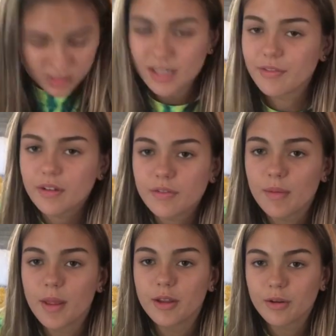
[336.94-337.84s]
different
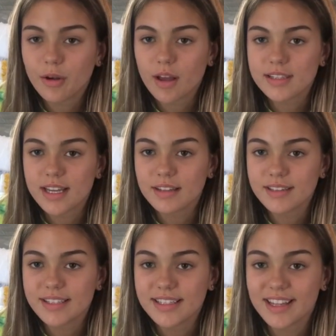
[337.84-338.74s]
from other cross
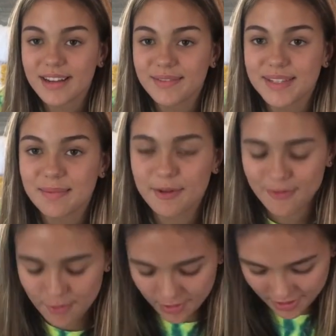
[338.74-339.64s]
necklaces that I've seen
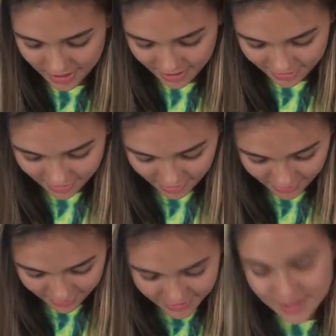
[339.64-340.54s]
before. And I thought
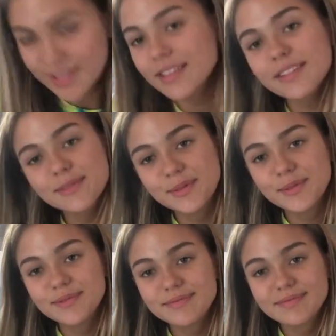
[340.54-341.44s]
that was just a
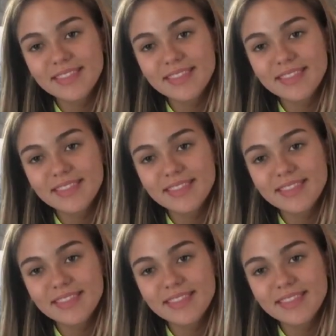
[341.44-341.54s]
cool